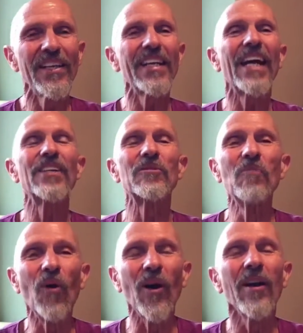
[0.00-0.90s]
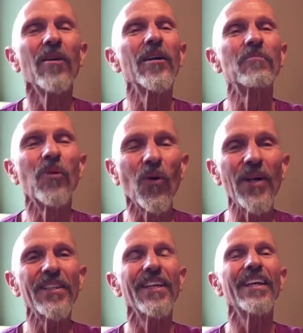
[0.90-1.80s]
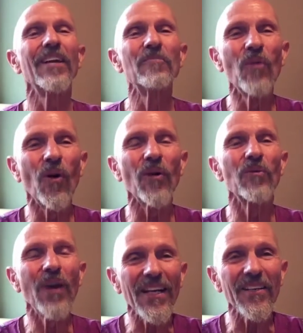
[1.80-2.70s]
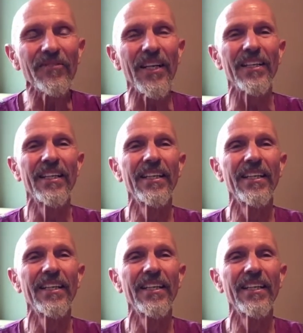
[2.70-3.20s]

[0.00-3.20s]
that is more important and more relevant